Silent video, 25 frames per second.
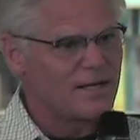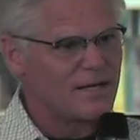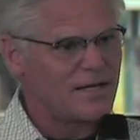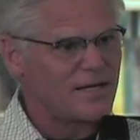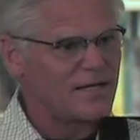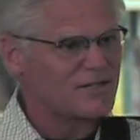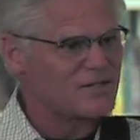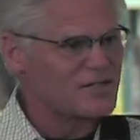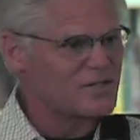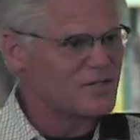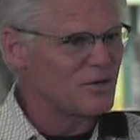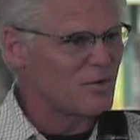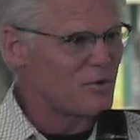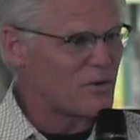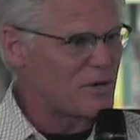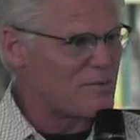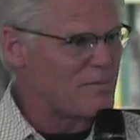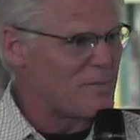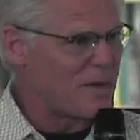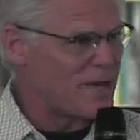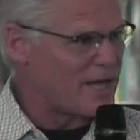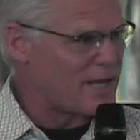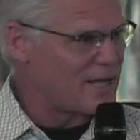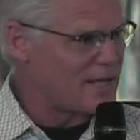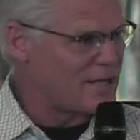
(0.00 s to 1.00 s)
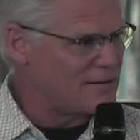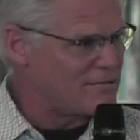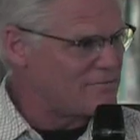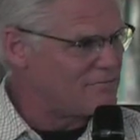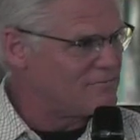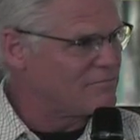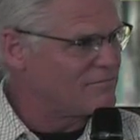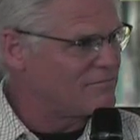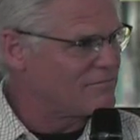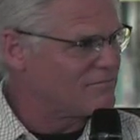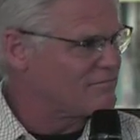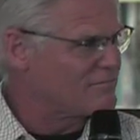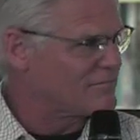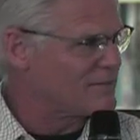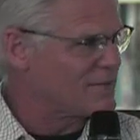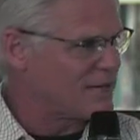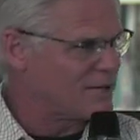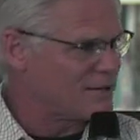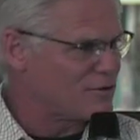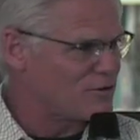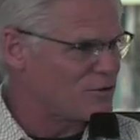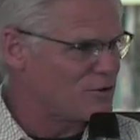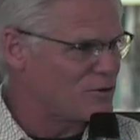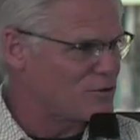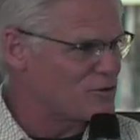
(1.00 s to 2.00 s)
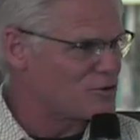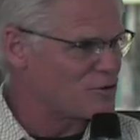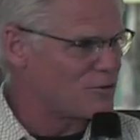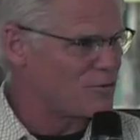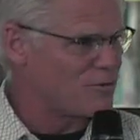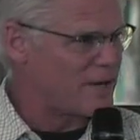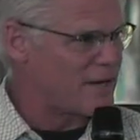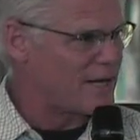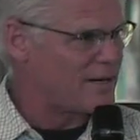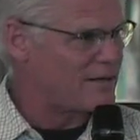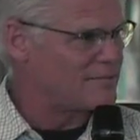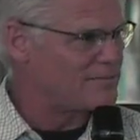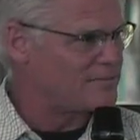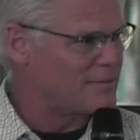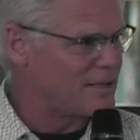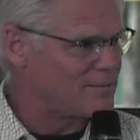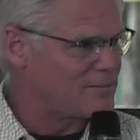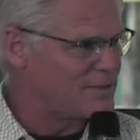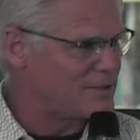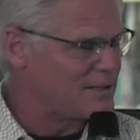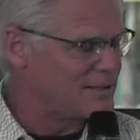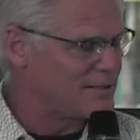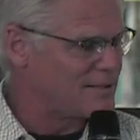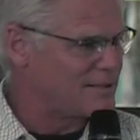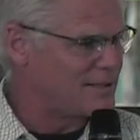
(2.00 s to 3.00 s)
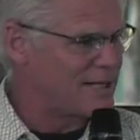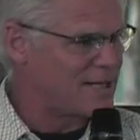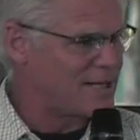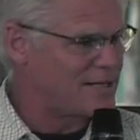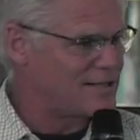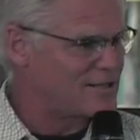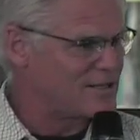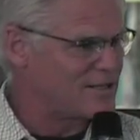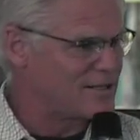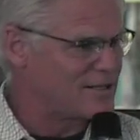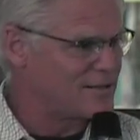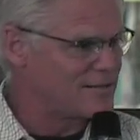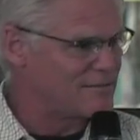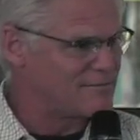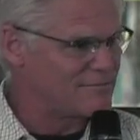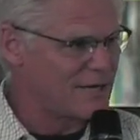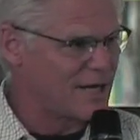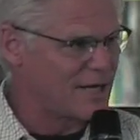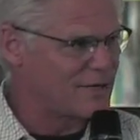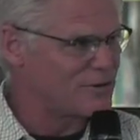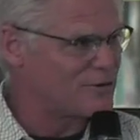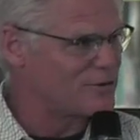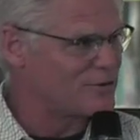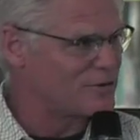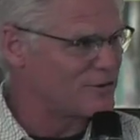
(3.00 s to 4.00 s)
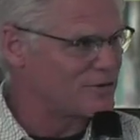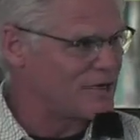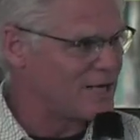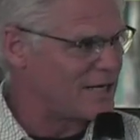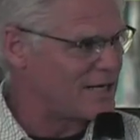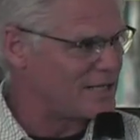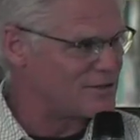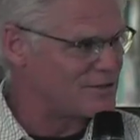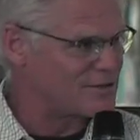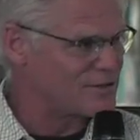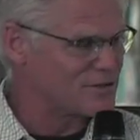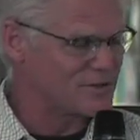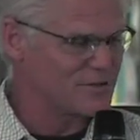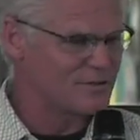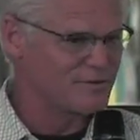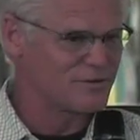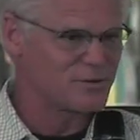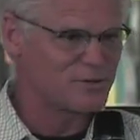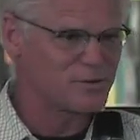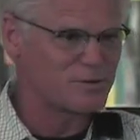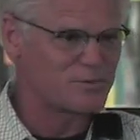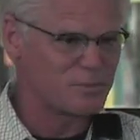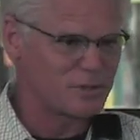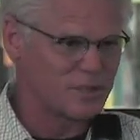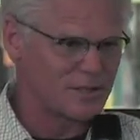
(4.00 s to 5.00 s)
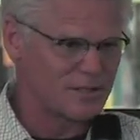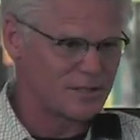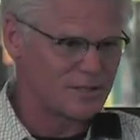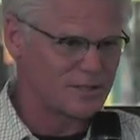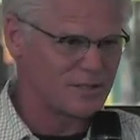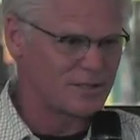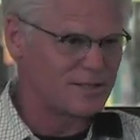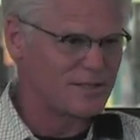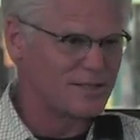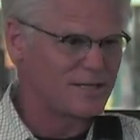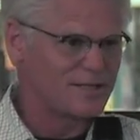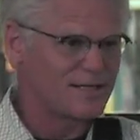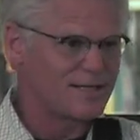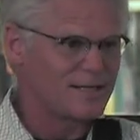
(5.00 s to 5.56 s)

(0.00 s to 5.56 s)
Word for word: And so we made kind of the usual amount, maybe 1,800 cases of this beer,